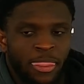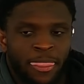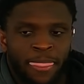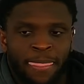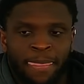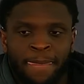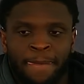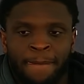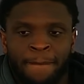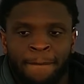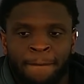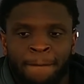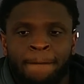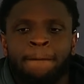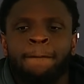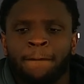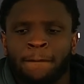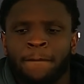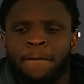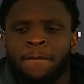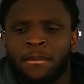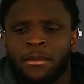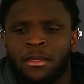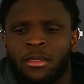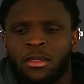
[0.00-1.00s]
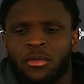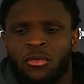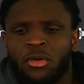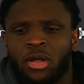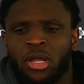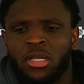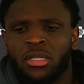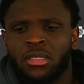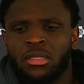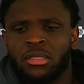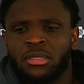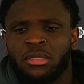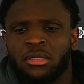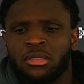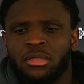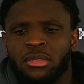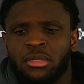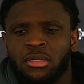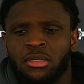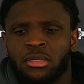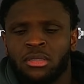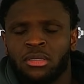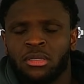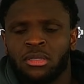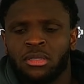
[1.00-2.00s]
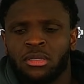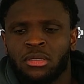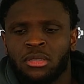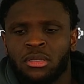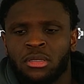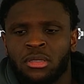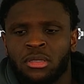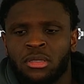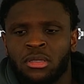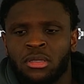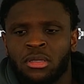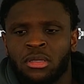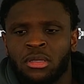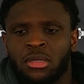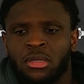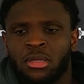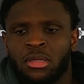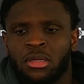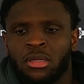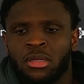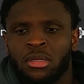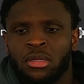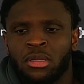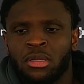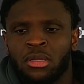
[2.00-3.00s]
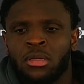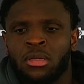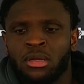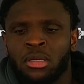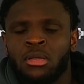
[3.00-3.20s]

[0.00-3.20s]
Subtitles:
The lower body tightness you had, how did that happen?